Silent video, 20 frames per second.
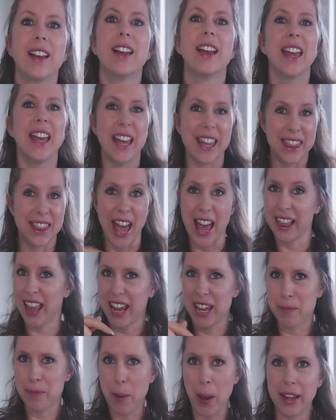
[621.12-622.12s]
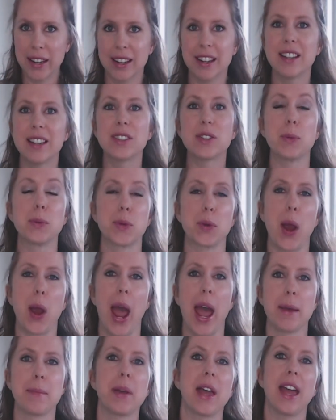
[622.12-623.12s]
Hit that like button,
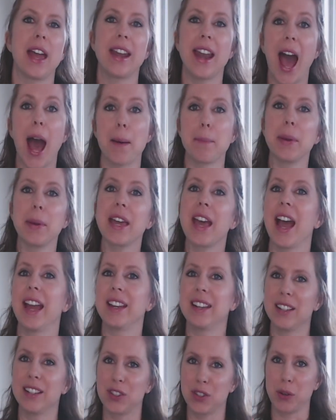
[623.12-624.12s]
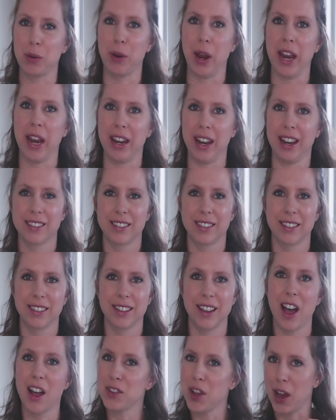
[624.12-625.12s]
subscribe, and happy kindness creating.
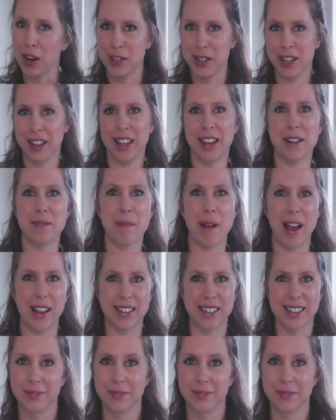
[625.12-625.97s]
I'll talk to you later, boss.